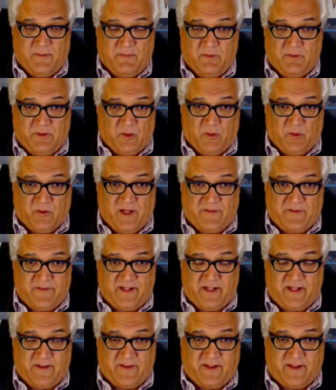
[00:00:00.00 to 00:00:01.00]
but we won't have
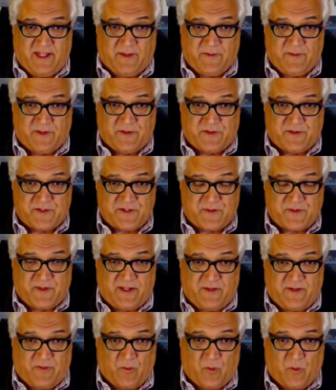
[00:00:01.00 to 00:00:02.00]
any of the chemicals or
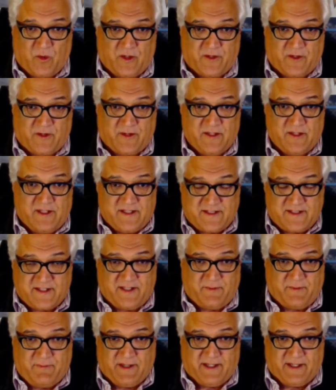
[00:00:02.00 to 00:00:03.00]
any of the water to
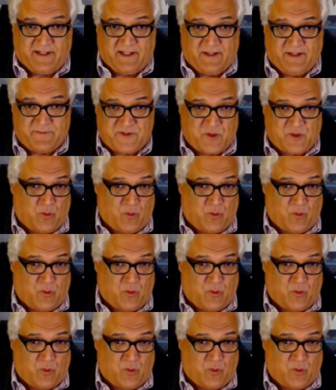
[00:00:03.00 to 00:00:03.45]
come back up.